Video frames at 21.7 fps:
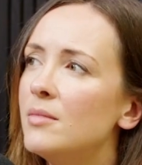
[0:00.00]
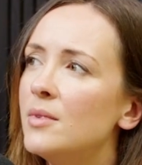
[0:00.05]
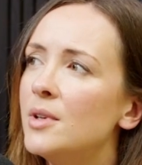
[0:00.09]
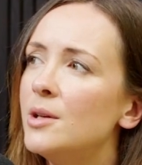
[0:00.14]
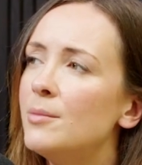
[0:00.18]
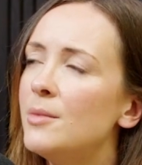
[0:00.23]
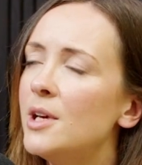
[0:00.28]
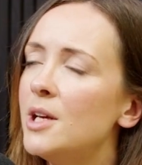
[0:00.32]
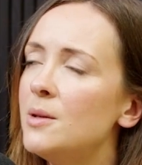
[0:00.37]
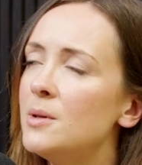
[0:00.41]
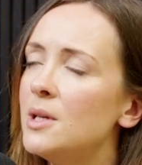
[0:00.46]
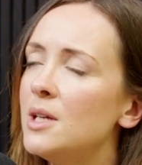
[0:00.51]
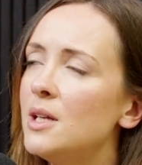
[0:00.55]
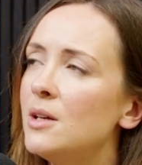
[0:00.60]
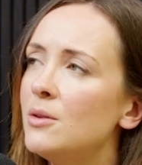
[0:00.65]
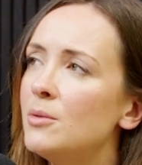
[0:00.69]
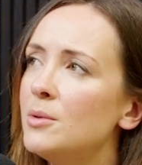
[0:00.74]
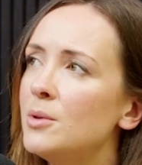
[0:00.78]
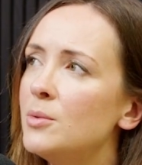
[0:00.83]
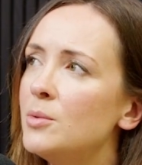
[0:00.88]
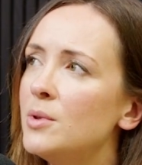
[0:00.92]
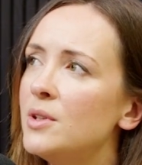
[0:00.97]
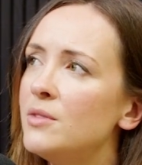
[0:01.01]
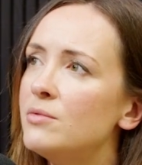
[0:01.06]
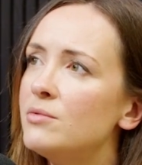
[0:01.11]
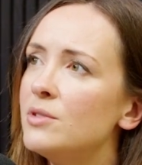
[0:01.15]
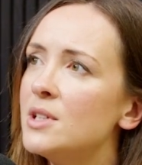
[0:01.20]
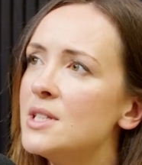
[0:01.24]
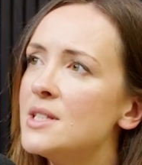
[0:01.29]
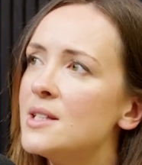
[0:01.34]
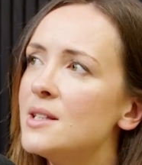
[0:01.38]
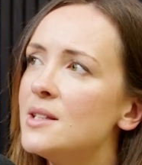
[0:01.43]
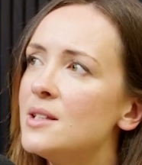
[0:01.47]
Maybe we've
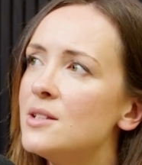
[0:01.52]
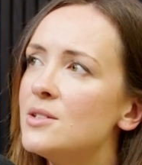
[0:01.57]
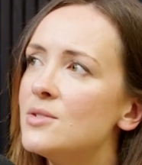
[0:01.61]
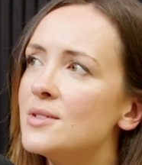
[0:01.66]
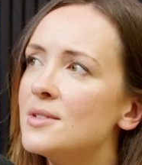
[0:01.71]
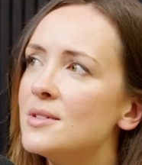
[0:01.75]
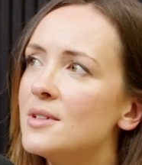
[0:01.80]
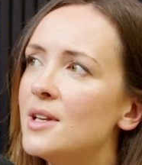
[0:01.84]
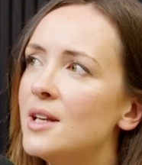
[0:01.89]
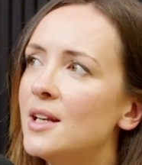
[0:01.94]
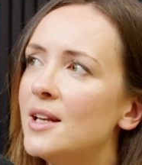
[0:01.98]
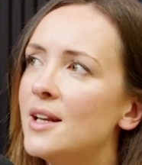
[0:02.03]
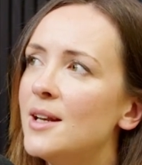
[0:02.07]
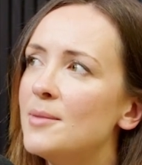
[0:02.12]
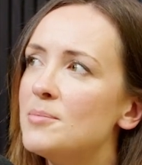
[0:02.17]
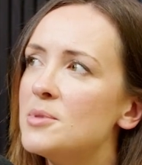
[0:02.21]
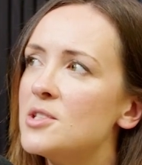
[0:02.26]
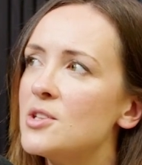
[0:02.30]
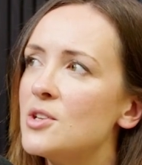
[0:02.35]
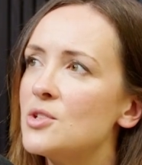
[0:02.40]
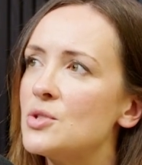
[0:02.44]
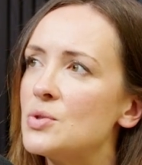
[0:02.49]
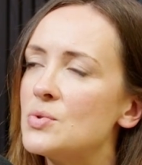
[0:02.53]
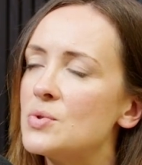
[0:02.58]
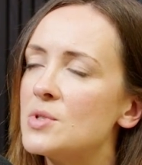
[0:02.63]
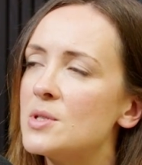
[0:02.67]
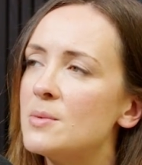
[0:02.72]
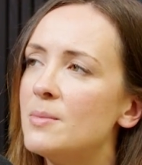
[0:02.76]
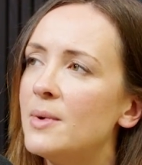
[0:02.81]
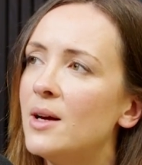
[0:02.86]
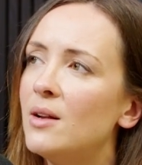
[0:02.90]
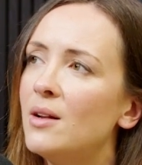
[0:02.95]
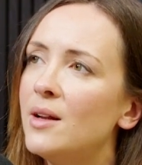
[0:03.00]
recently in an episode talked
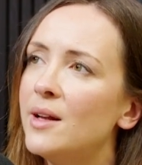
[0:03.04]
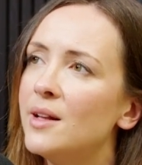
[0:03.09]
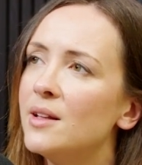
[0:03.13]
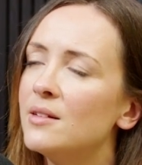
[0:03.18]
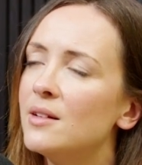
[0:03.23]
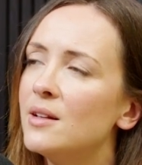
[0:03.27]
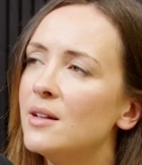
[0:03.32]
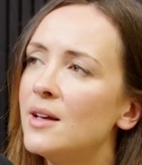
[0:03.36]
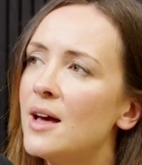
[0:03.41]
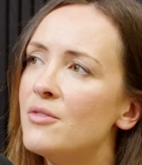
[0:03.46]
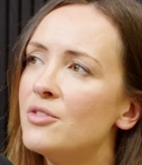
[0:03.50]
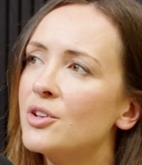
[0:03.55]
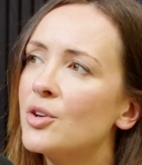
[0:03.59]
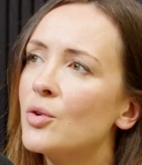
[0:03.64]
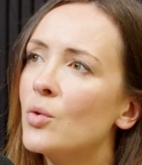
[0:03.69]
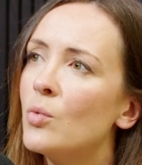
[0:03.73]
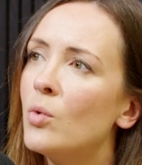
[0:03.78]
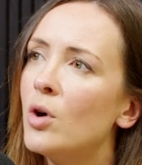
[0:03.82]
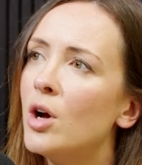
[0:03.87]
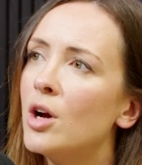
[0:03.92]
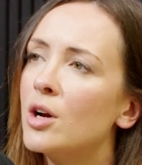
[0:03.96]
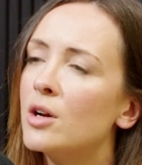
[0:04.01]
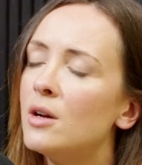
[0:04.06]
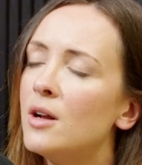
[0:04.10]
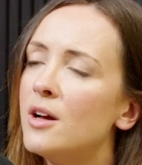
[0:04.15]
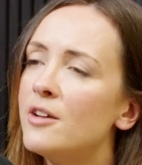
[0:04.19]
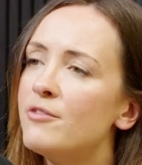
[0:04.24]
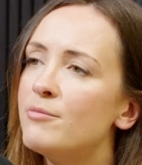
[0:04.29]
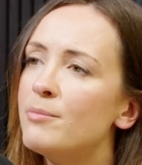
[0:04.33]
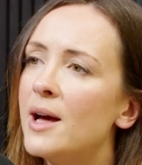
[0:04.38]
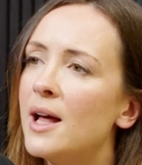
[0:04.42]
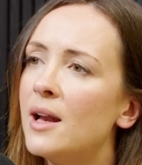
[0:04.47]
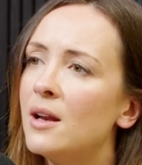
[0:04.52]
about, like, having a
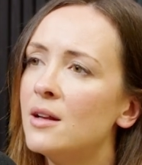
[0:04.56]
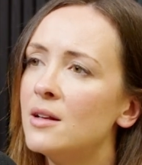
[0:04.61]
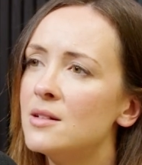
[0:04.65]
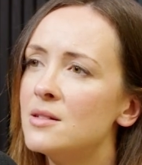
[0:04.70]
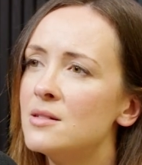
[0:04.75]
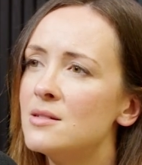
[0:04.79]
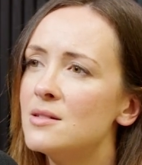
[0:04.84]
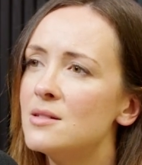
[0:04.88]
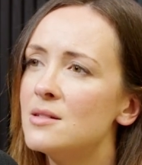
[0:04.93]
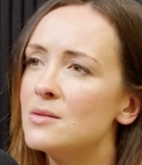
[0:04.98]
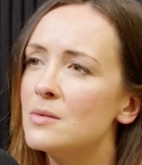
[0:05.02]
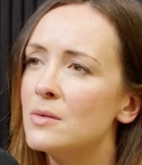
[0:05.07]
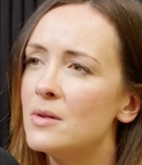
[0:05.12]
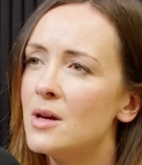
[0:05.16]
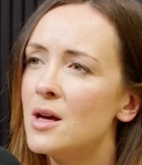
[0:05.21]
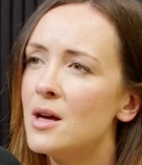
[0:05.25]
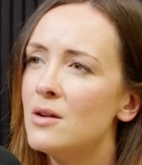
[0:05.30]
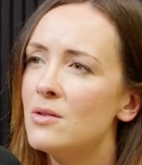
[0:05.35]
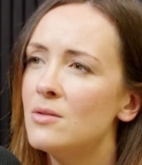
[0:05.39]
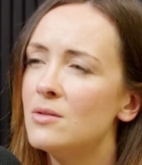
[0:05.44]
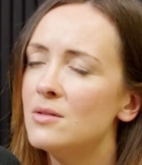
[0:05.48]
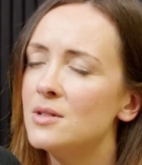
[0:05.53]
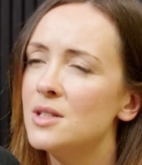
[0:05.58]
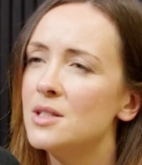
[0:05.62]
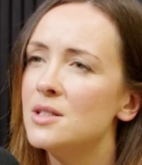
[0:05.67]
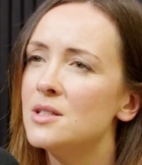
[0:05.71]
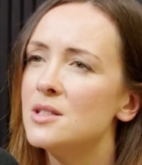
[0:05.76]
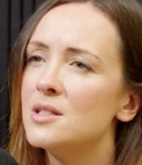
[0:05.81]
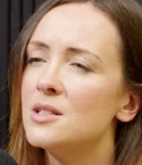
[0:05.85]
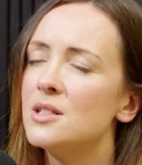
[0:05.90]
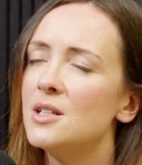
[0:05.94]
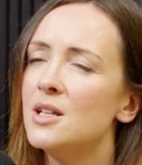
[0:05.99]
work-life balance as well, and